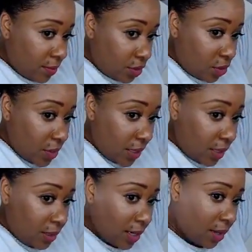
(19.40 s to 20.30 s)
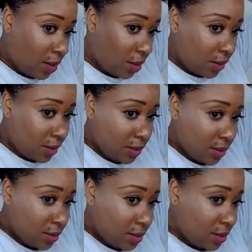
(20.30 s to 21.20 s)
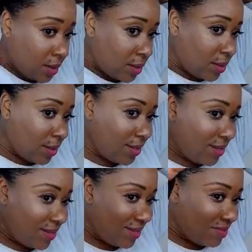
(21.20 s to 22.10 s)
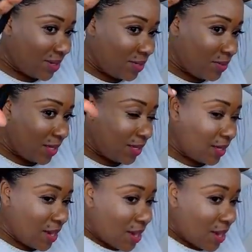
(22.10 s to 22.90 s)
doohickey that I called it, my doohickey,